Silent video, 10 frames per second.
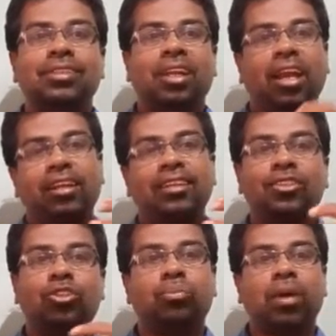Writing is
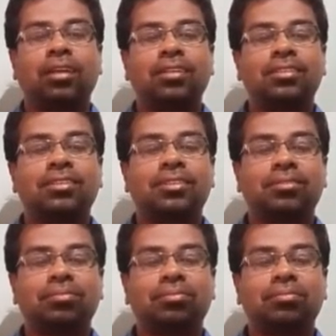a good practice.
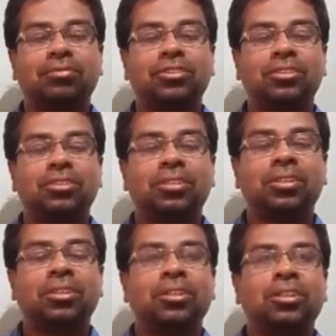
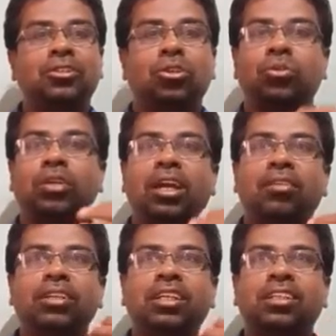So
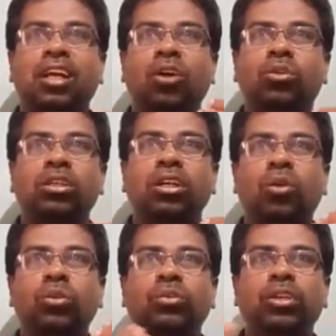we just how
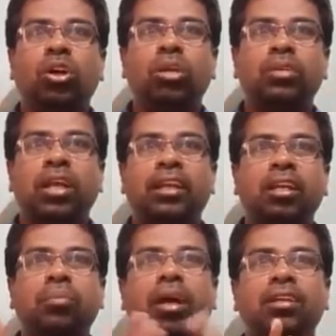do we develop the
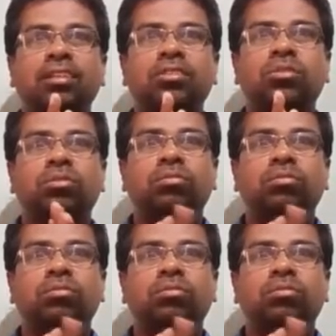writing practice?